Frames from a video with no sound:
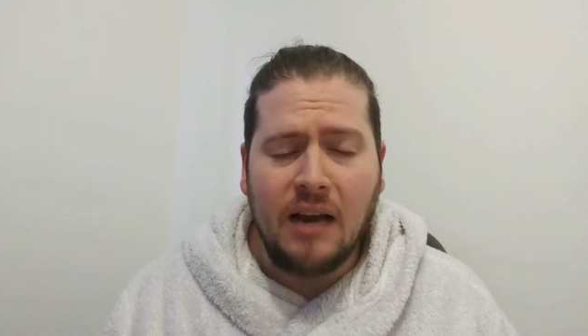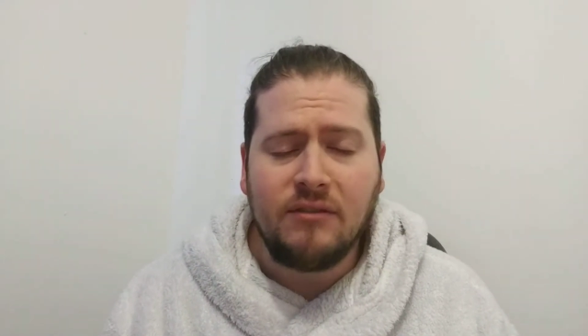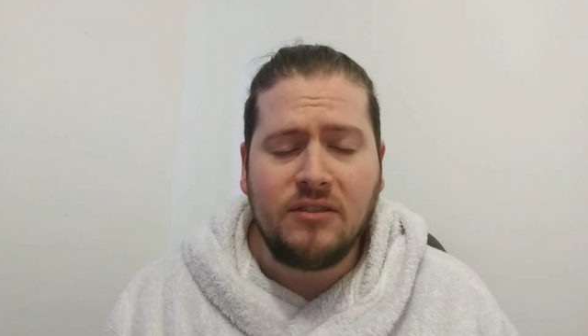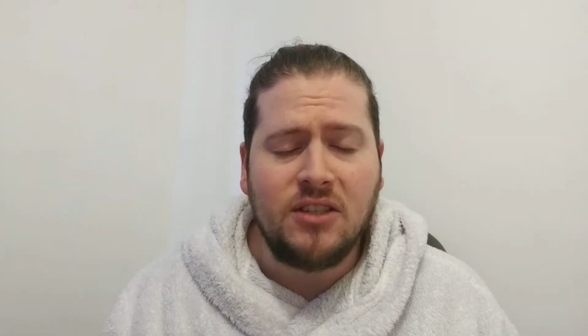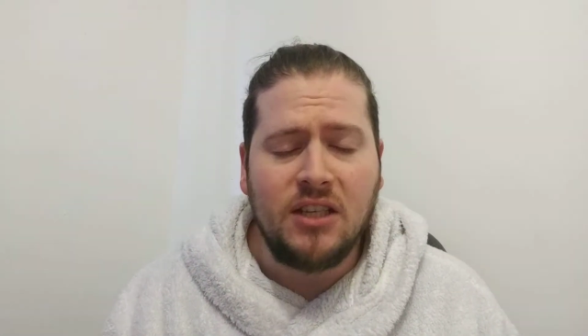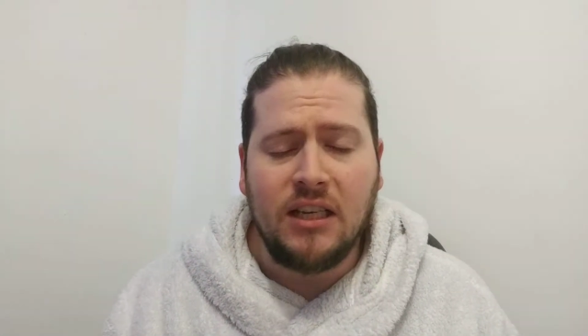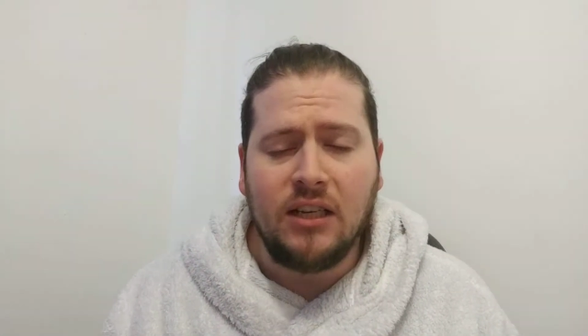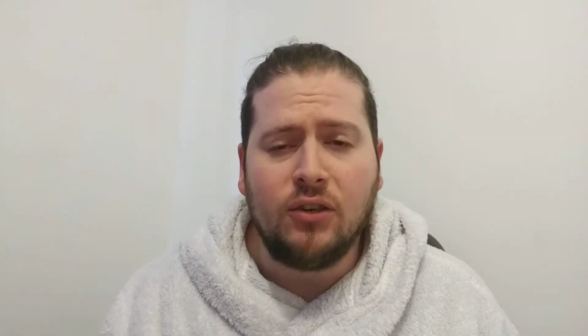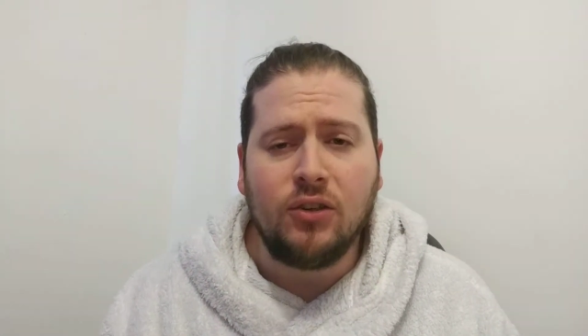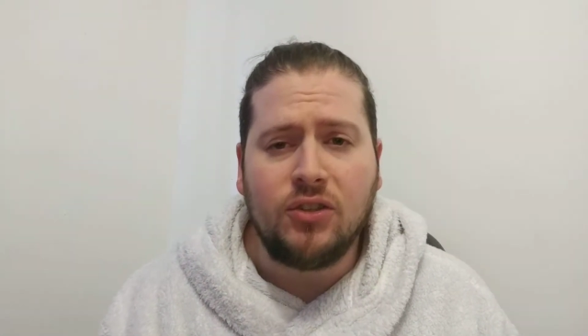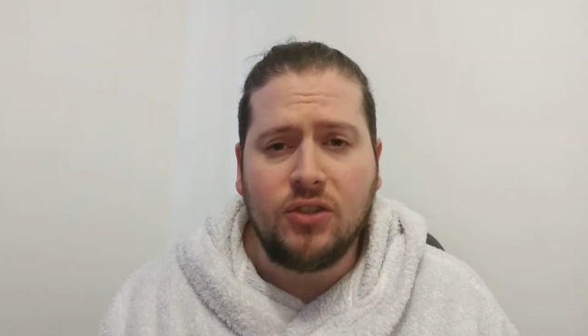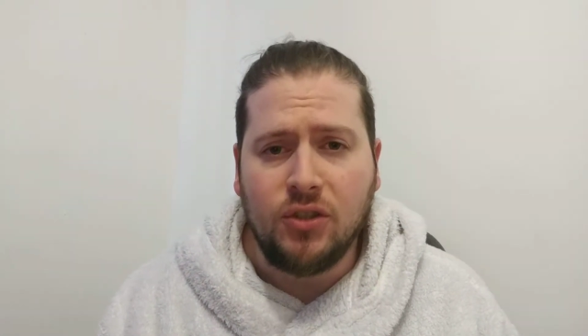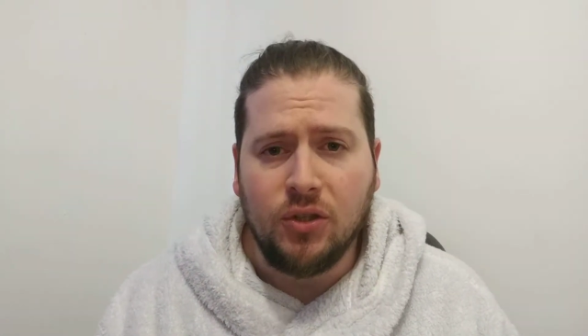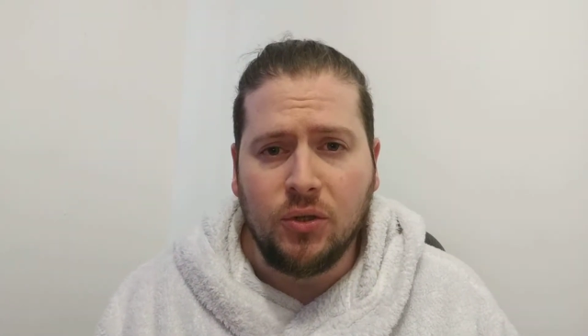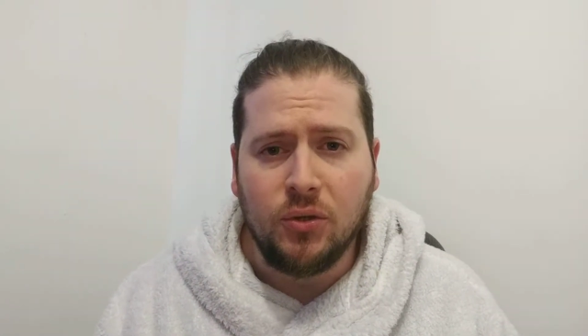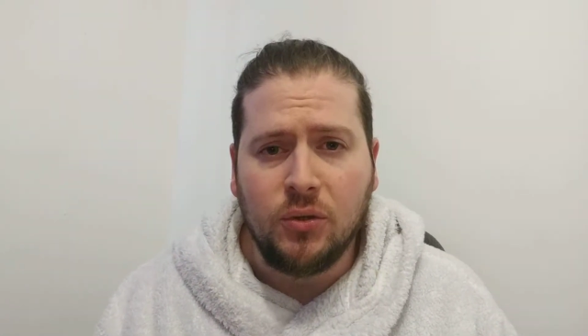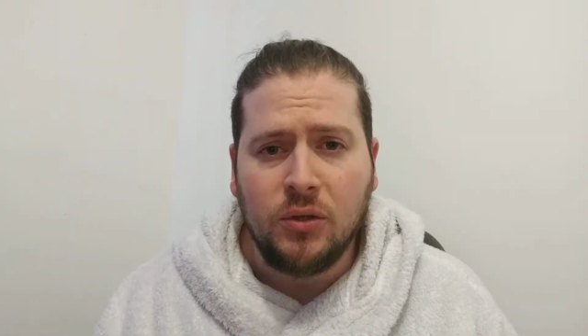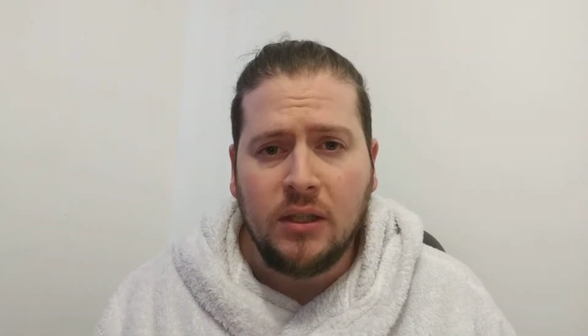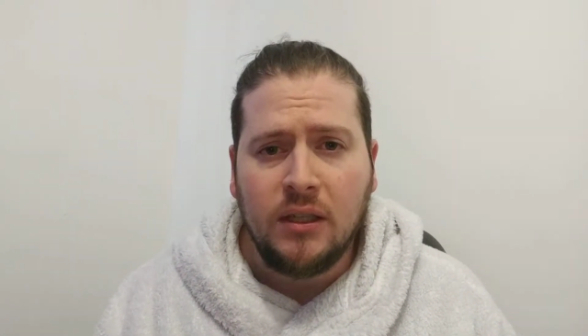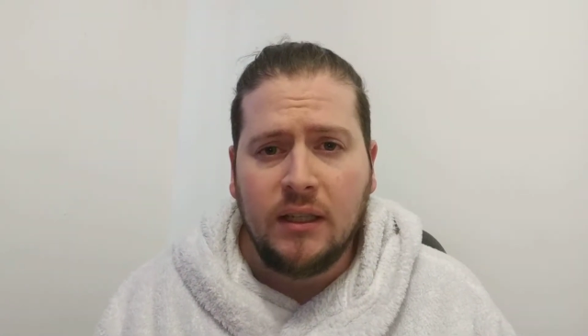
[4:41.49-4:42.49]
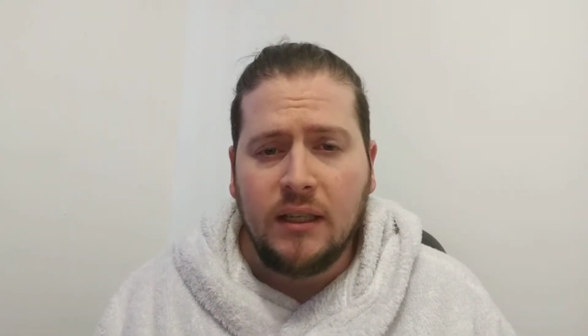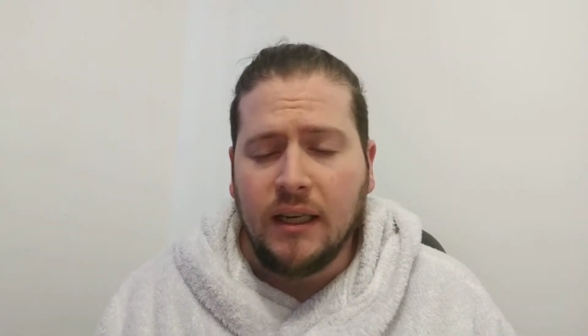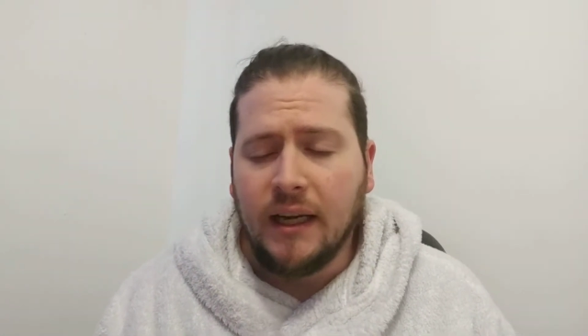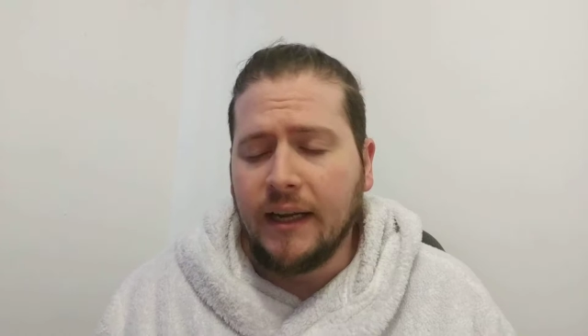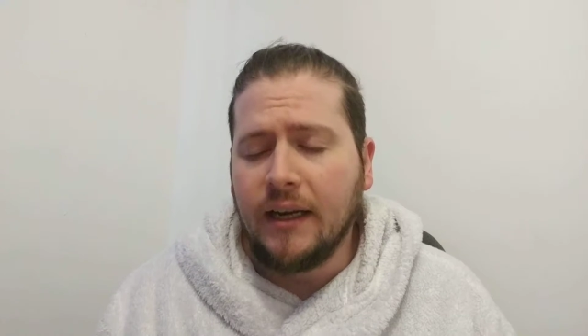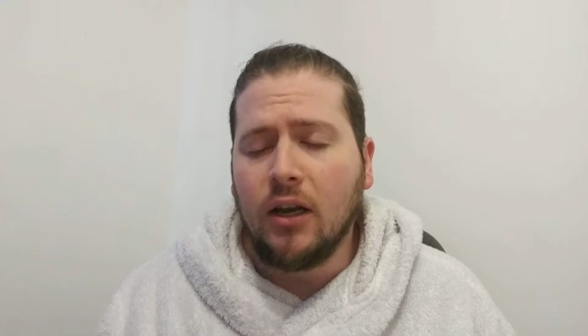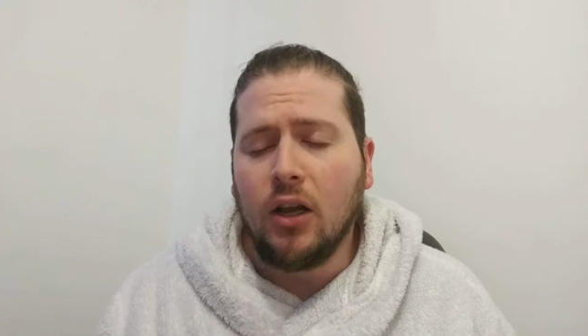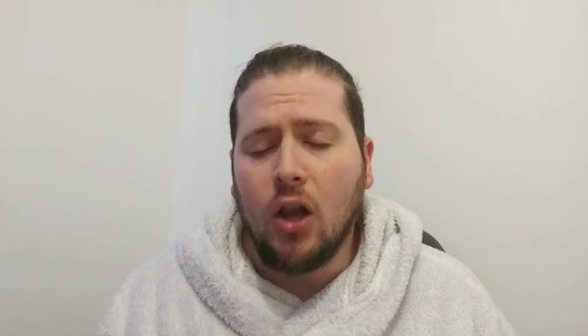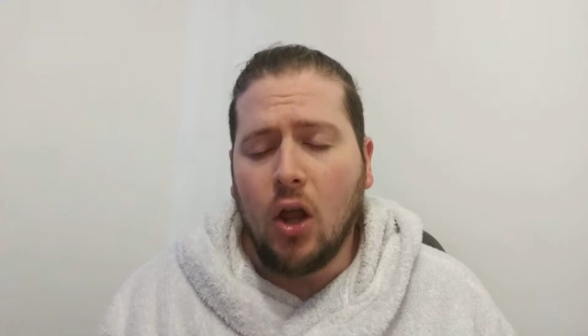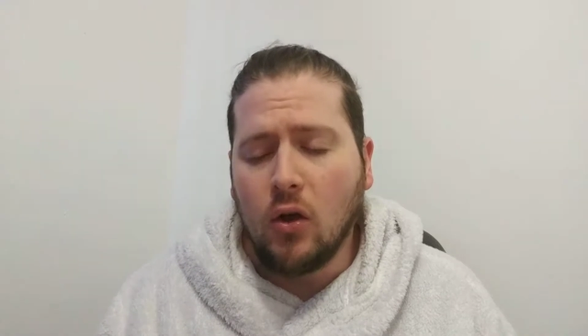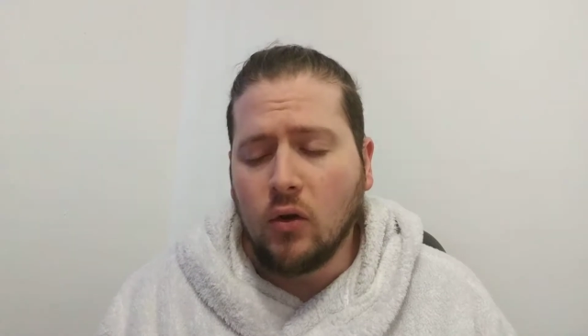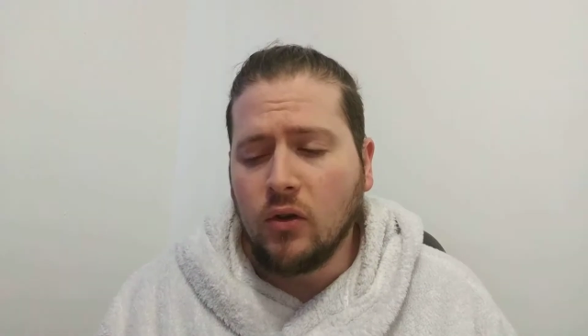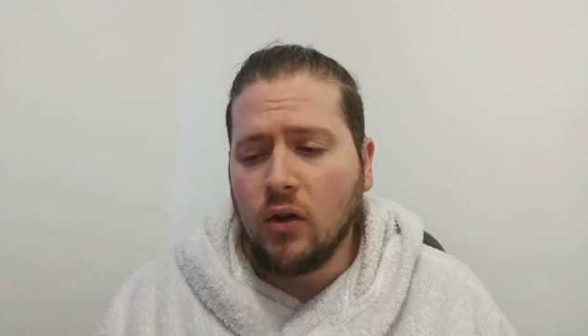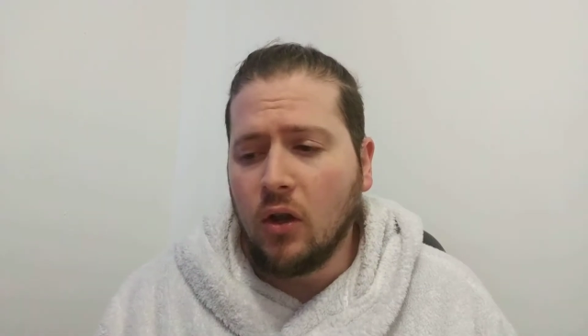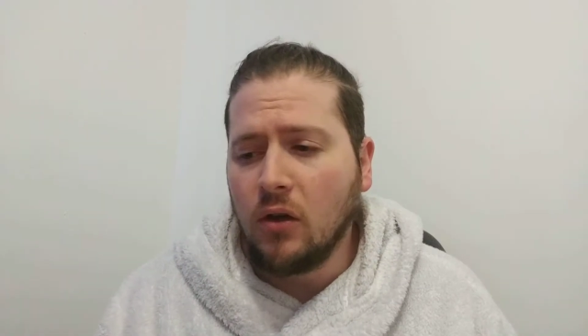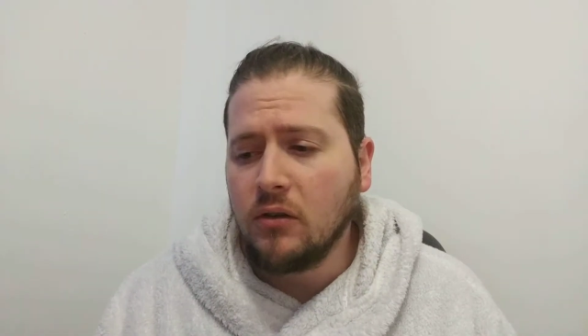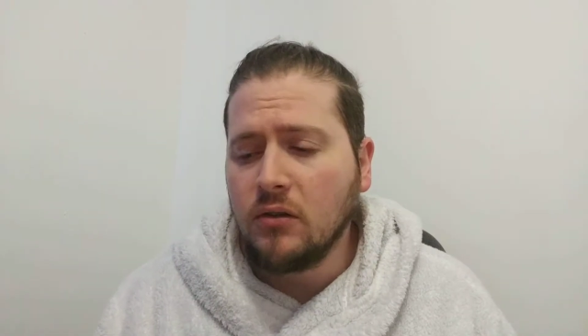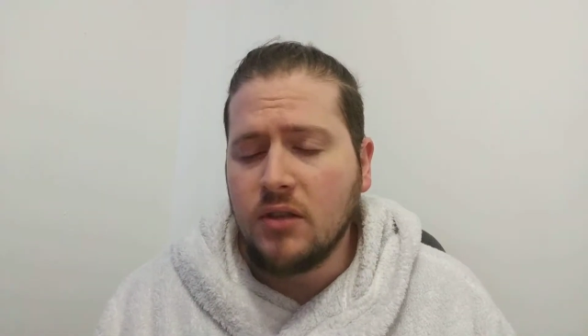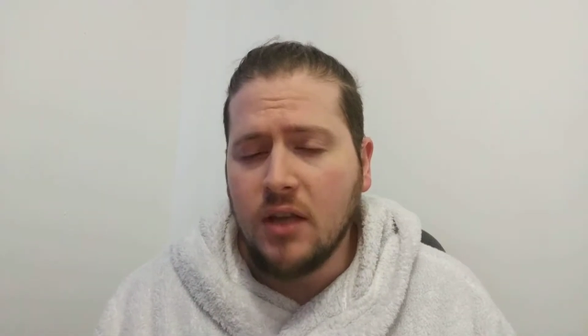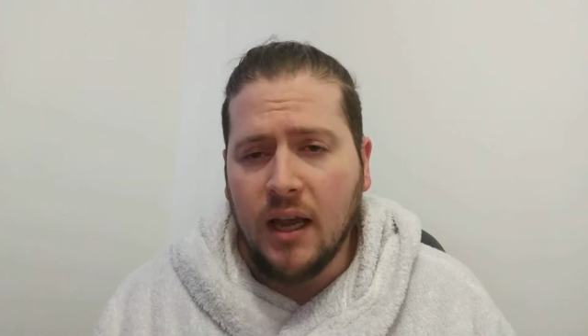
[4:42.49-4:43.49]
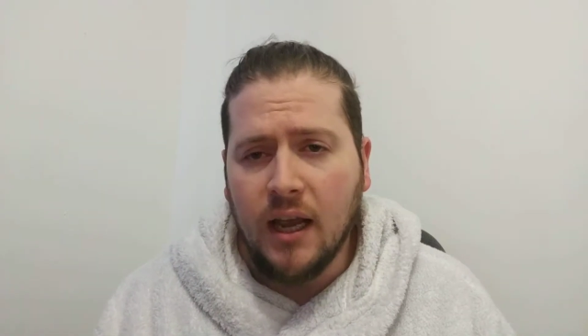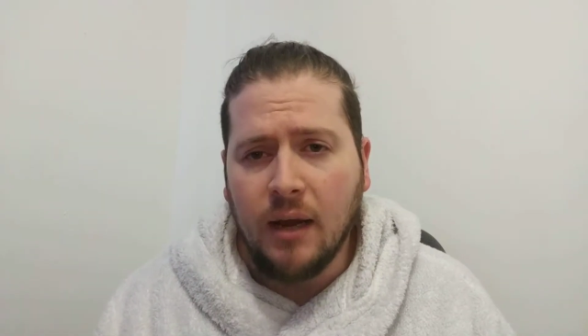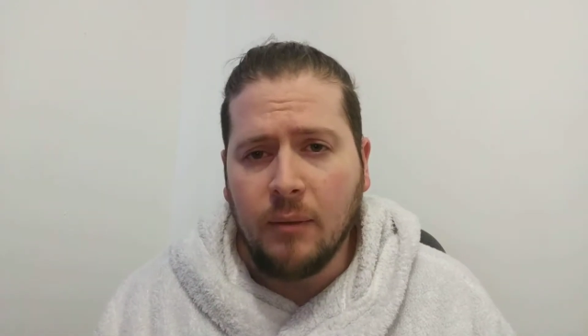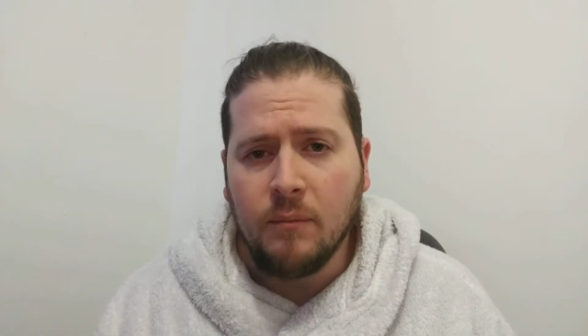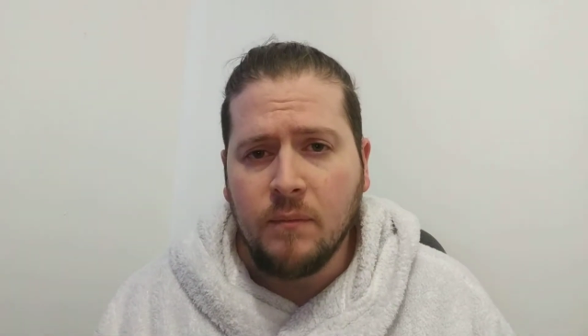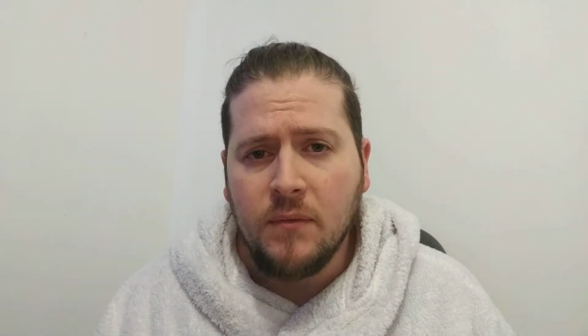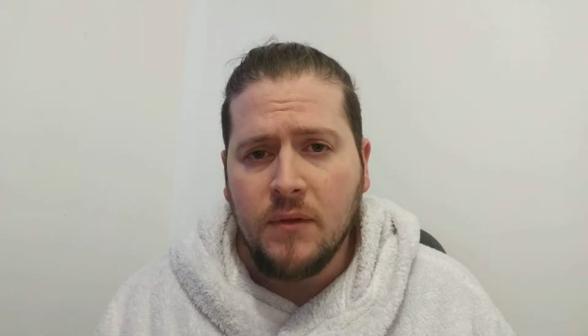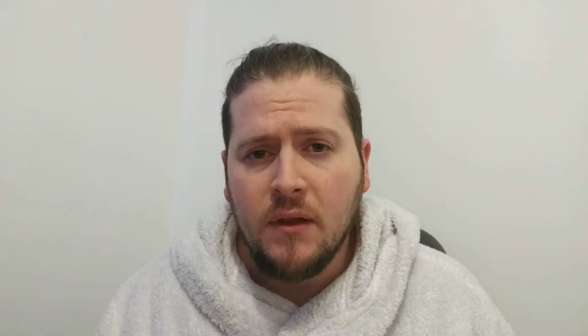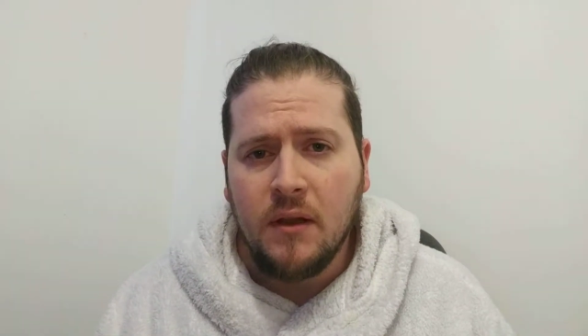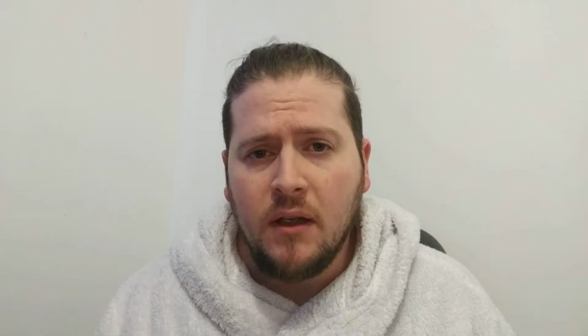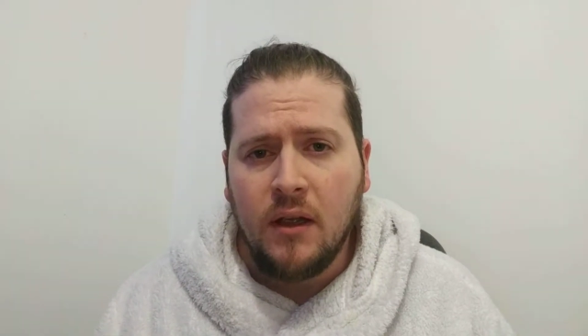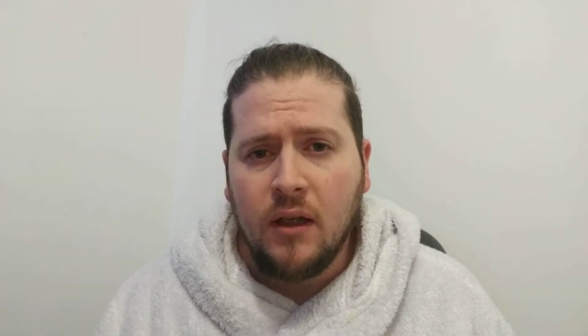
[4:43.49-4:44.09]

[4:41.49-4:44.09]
I've seen us do in a long, long time.